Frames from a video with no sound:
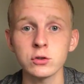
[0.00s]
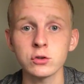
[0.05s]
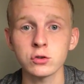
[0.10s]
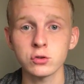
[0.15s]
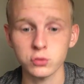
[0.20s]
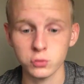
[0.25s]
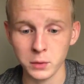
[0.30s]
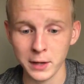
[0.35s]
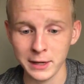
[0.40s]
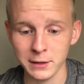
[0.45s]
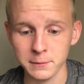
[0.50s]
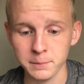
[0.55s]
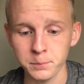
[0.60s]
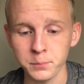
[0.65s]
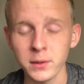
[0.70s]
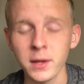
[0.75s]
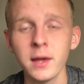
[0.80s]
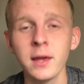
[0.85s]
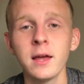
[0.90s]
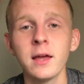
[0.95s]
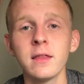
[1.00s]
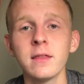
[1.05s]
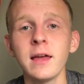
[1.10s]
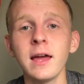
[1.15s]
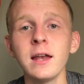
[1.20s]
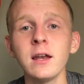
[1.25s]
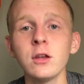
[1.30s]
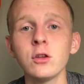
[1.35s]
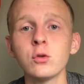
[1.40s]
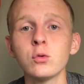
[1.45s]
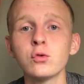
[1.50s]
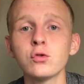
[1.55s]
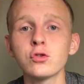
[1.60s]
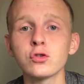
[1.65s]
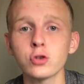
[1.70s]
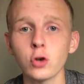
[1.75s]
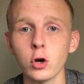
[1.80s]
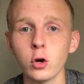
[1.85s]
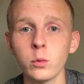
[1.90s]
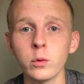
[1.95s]
straight. Then you
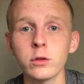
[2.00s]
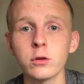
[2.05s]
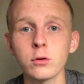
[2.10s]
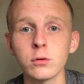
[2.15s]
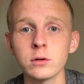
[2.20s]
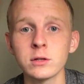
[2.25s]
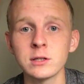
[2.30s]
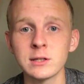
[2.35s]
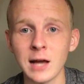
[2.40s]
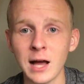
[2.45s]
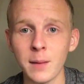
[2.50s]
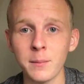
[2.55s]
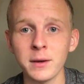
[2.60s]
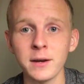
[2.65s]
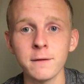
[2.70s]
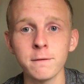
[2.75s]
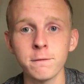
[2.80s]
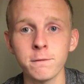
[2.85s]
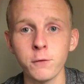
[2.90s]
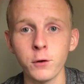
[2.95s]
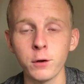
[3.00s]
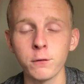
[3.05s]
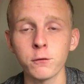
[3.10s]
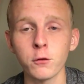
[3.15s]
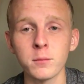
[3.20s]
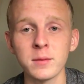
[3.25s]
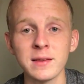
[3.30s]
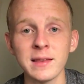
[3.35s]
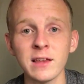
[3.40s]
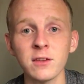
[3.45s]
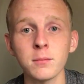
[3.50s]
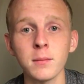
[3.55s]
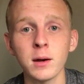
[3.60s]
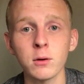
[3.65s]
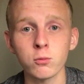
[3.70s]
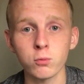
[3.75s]
start with your dominant foot. For me, that's my